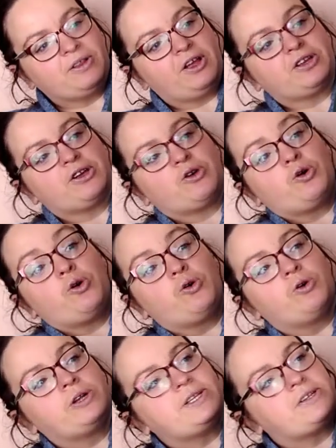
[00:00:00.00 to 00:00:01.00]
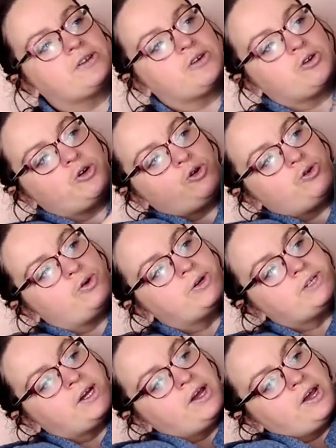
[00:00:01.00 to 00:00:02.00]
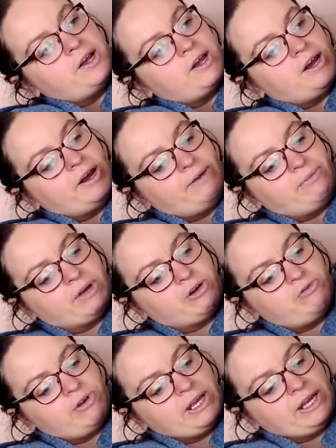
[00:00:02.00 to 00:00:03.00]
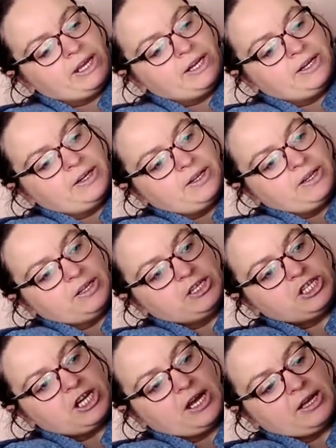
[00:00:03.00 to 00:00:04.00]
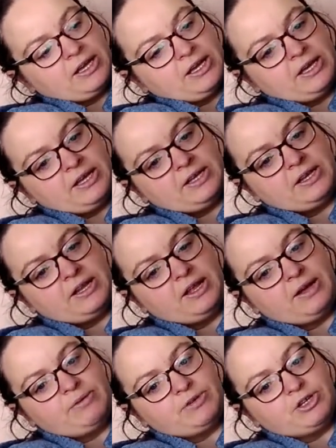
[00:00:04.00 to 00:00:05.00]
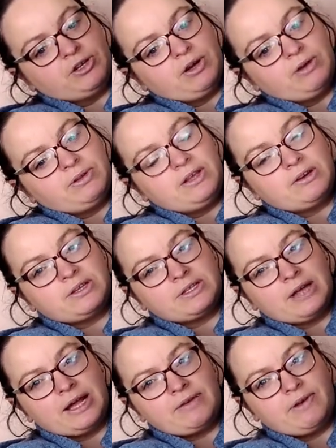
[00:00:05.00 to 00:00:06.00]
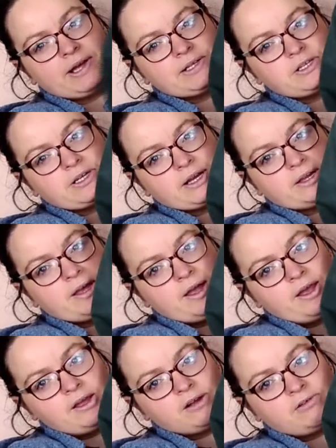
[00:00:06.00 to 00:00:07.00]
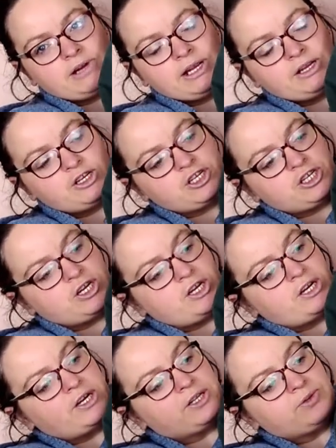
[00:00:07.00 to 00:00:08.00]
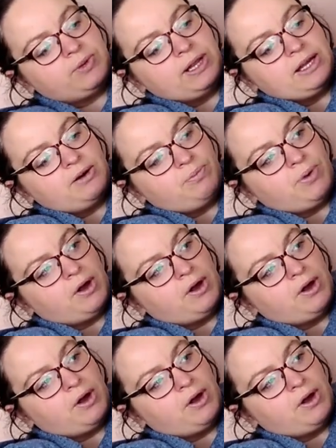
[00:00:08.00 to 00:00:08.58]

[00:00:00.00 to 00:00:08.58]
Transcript: Like a cord. It's like a cord. Um, green jacket. Um, you could say it as a jacket green shirt with a little